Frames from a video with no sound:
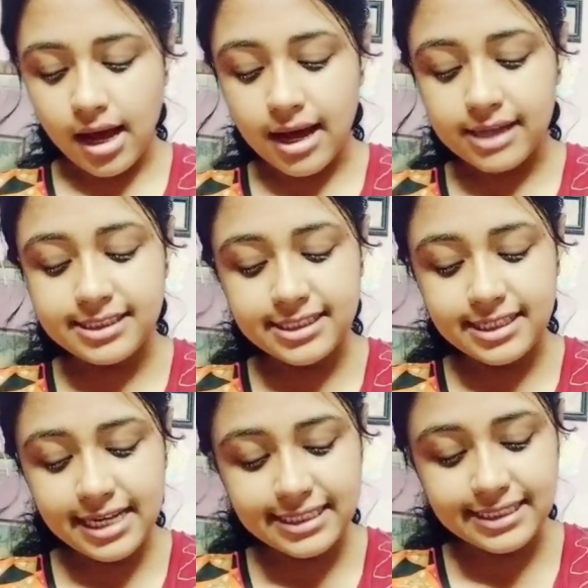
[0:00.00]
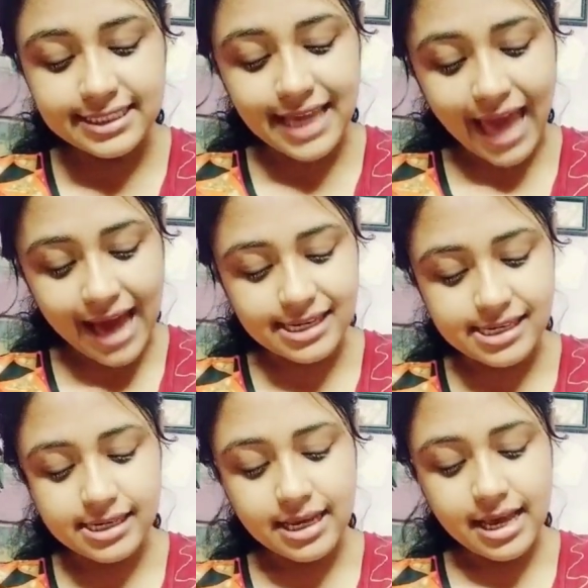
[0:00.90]
Ansari's
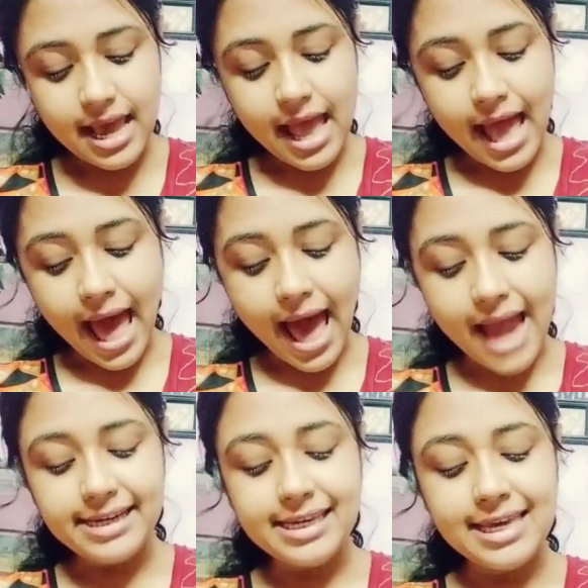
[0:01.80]
cat had